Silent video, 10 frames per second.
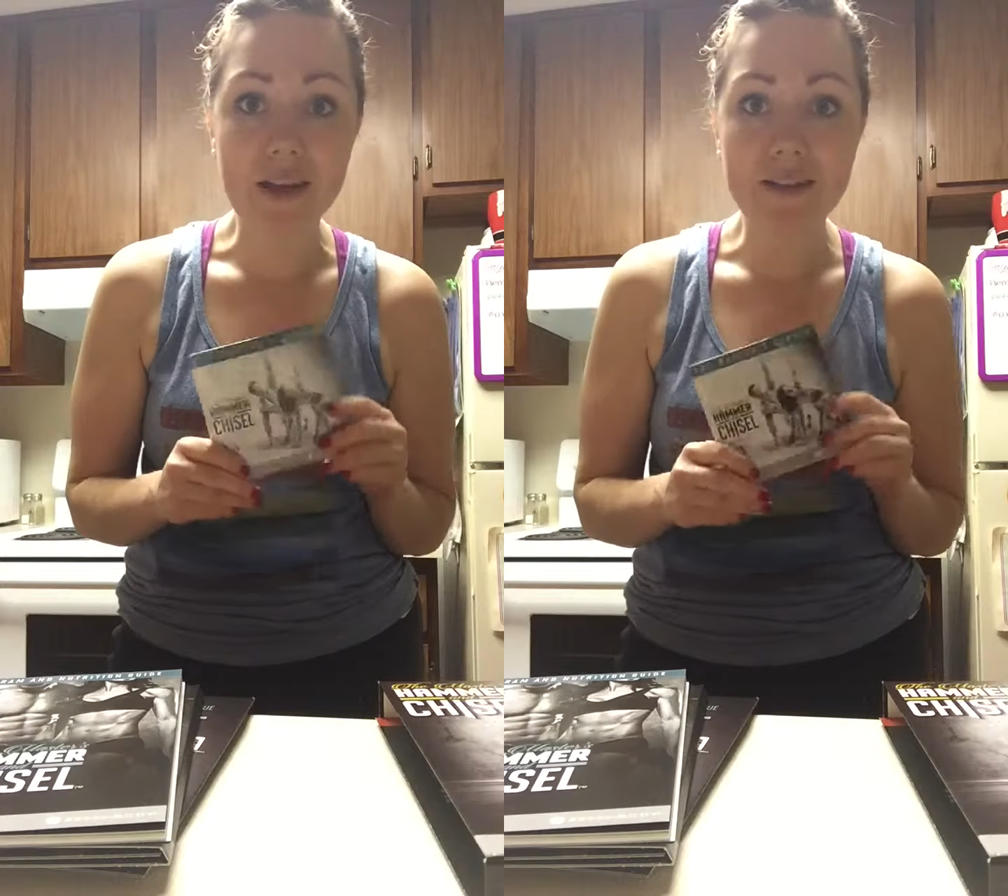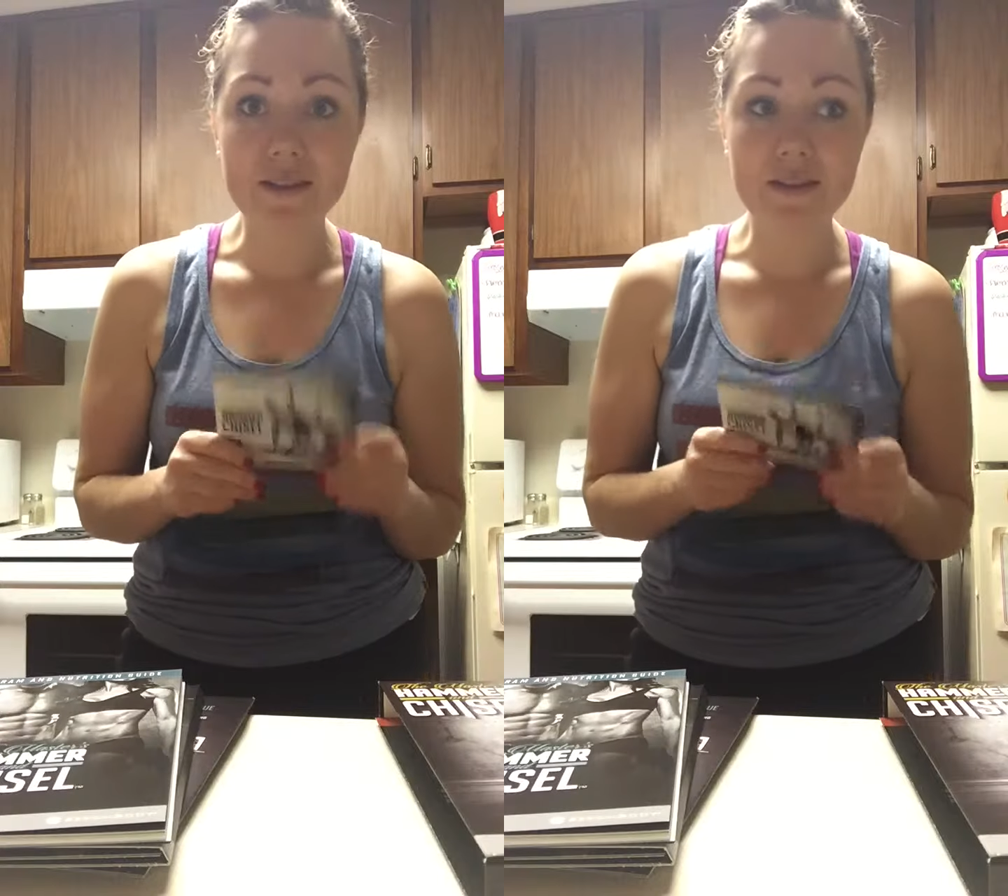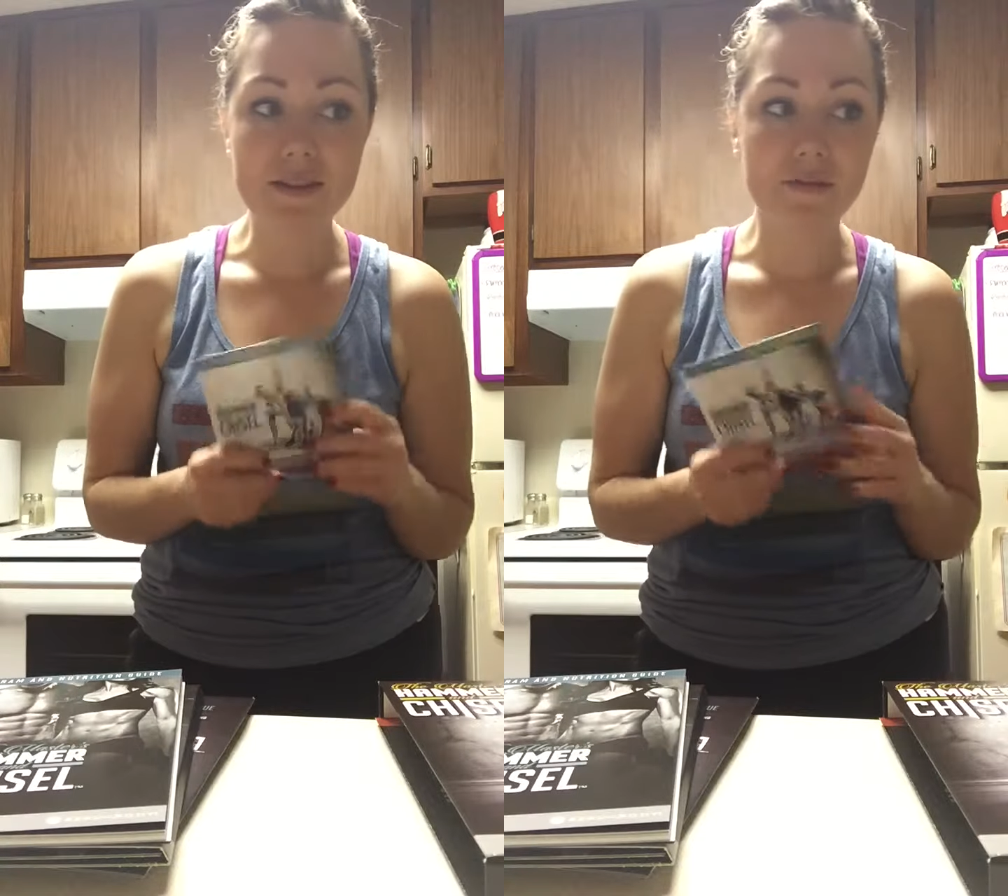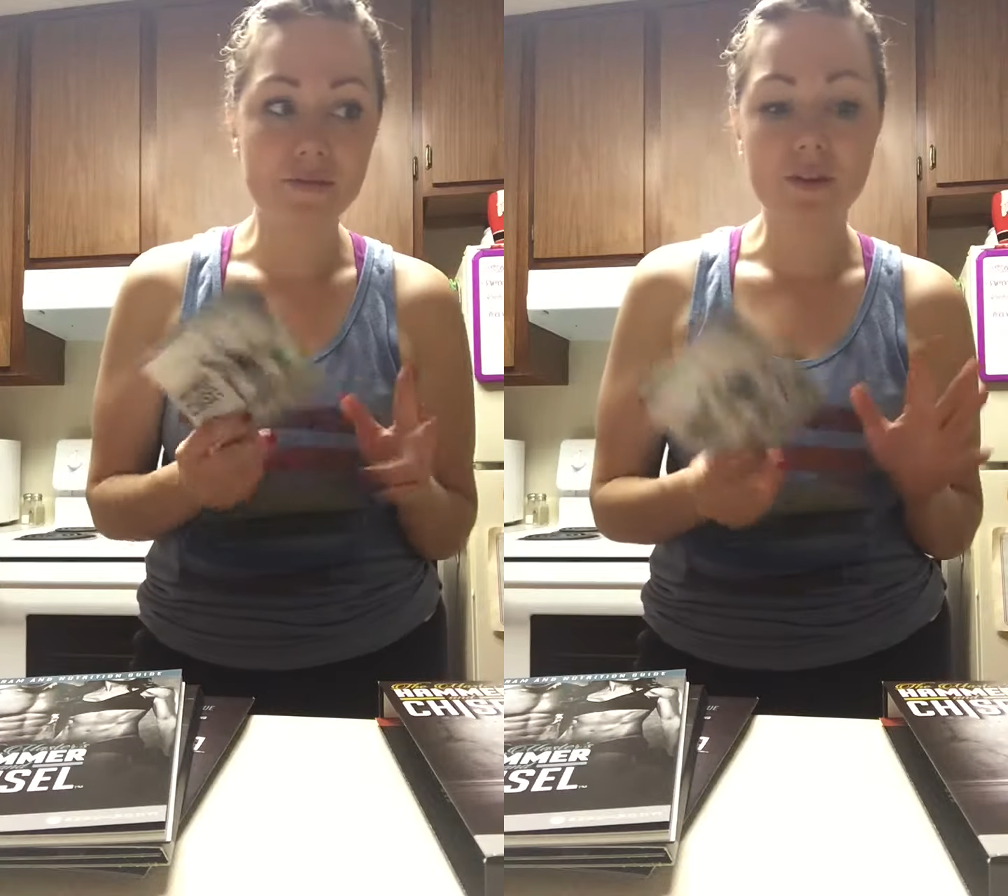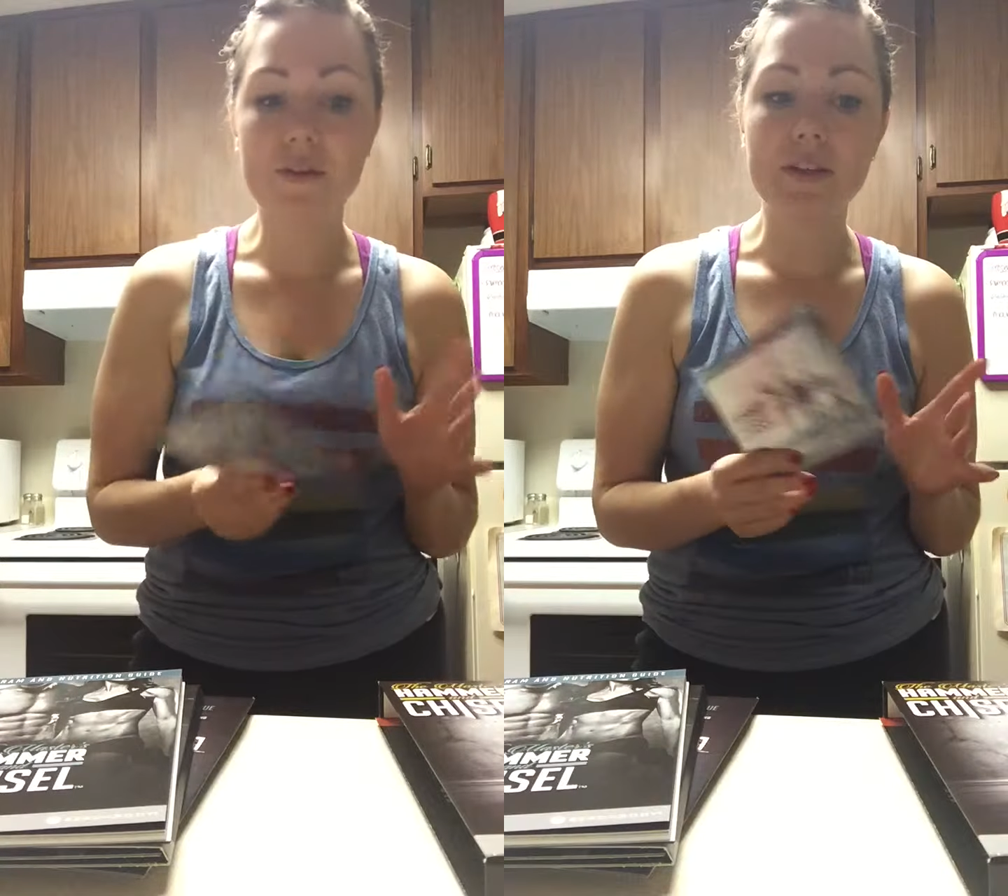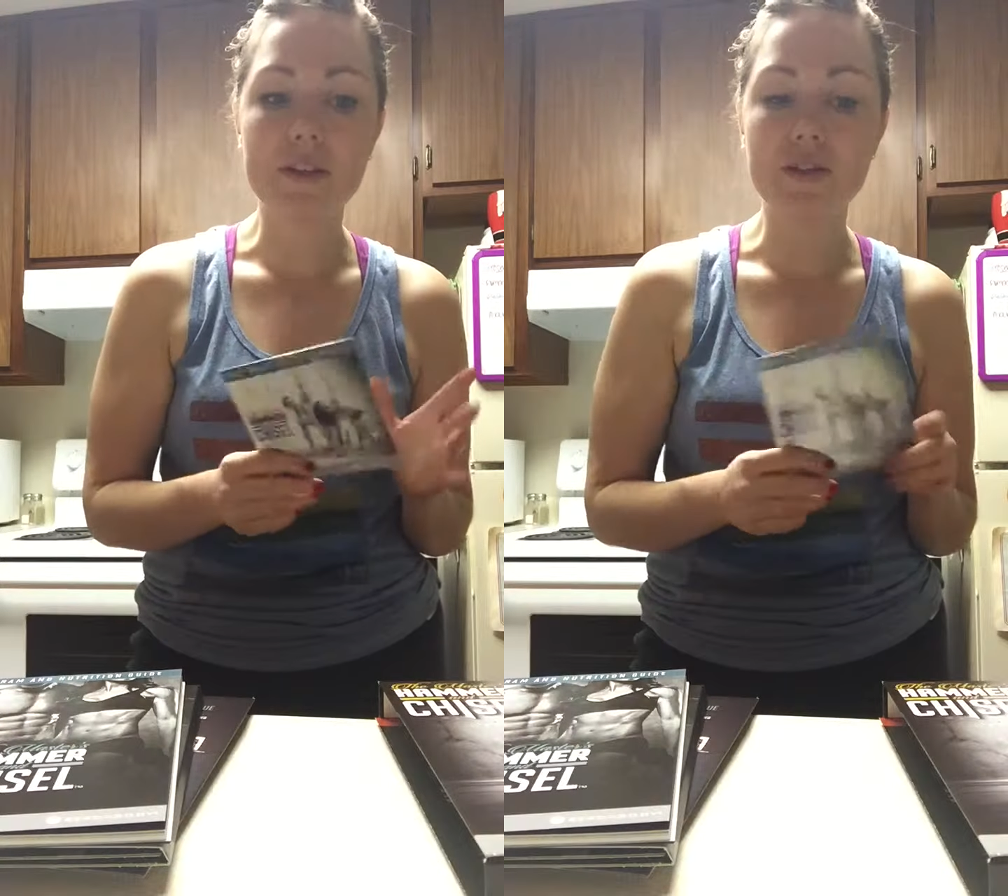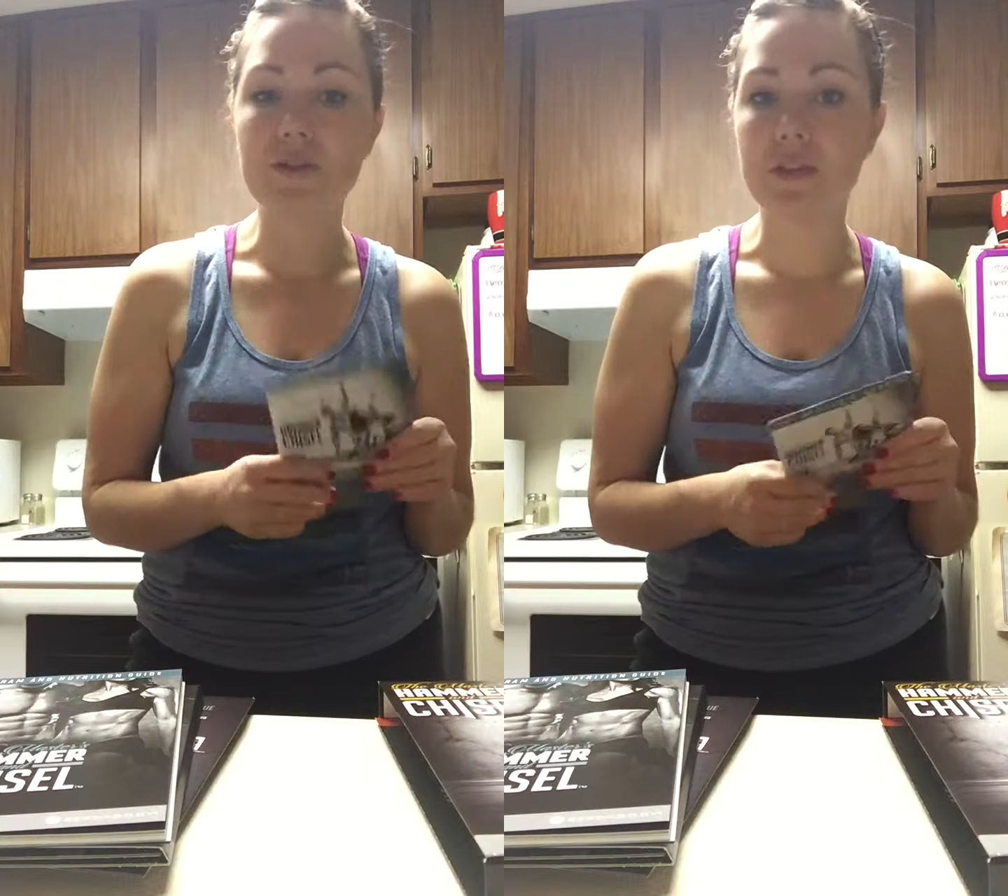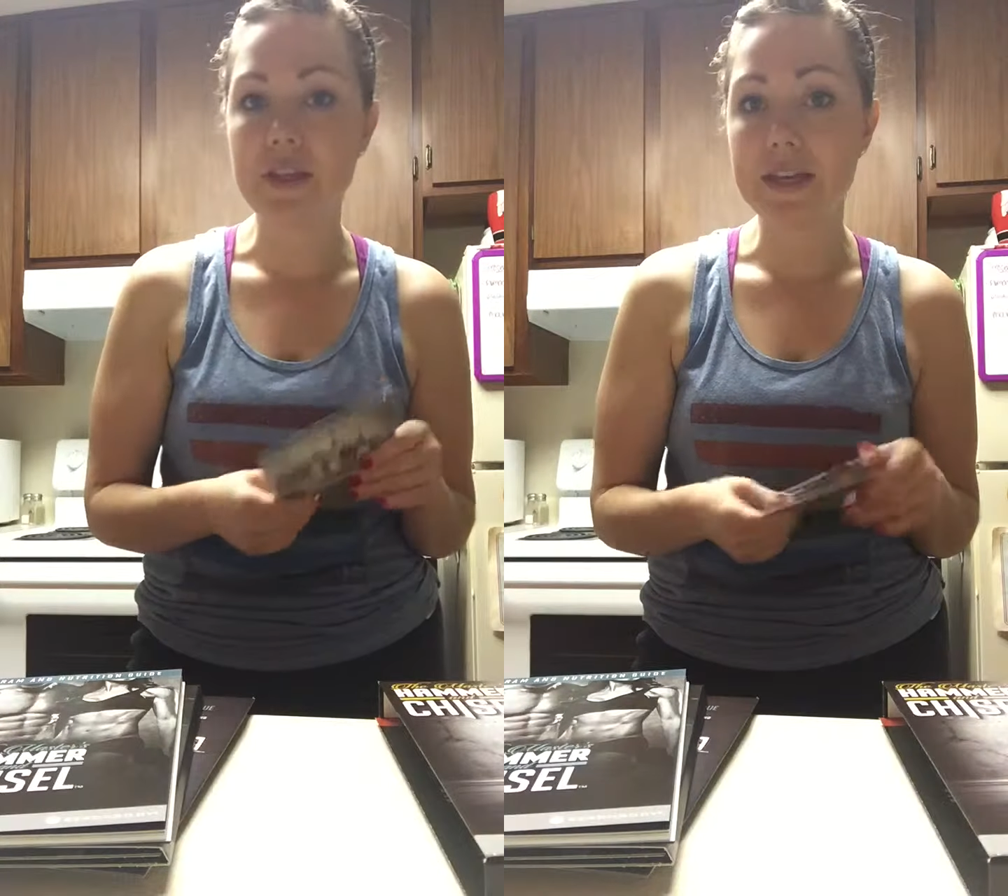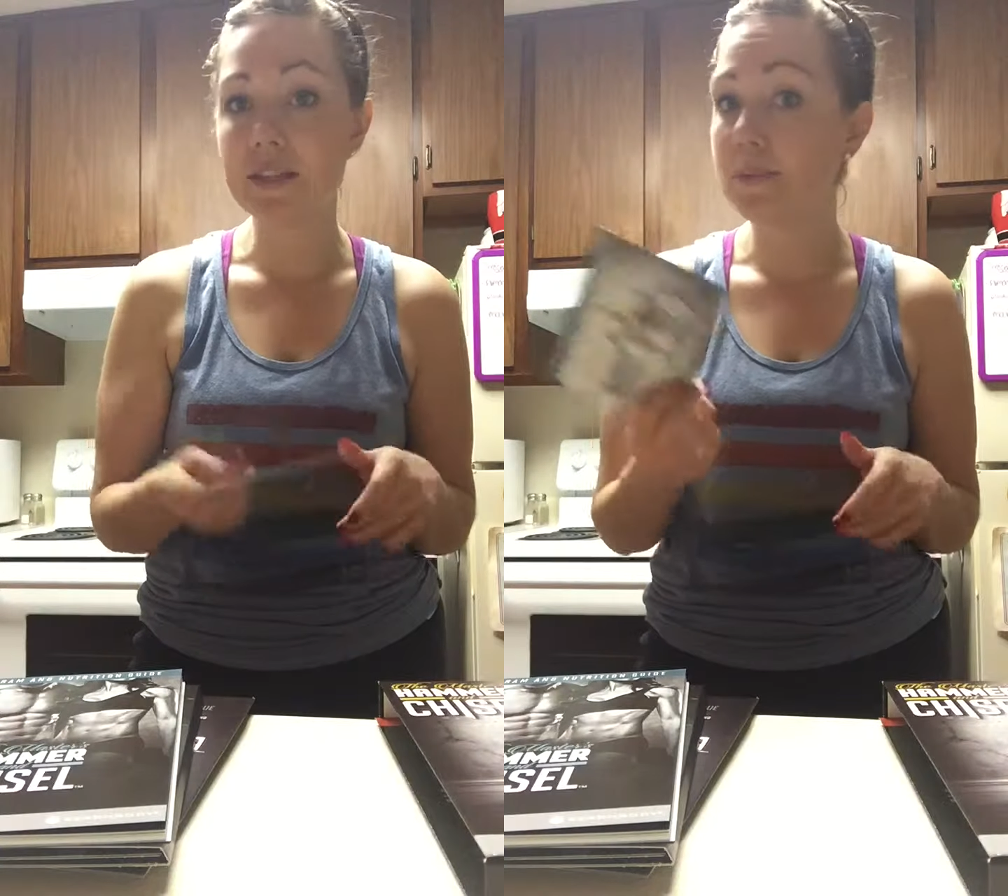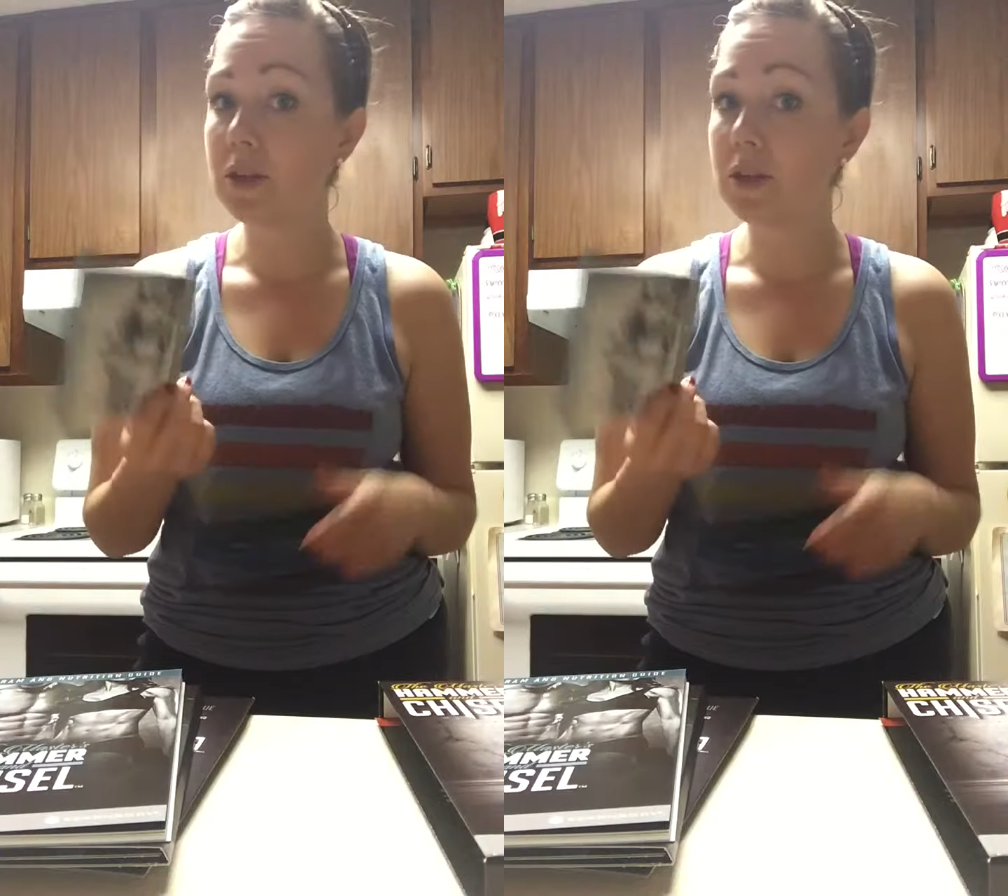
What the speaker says: lots of little additional things,